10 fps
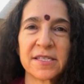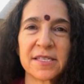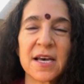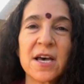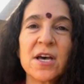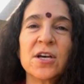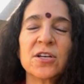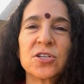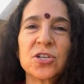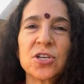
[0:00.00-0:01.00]
us,
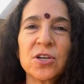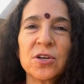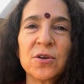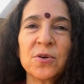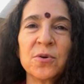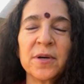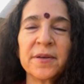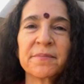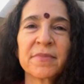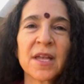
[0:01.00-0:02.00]
to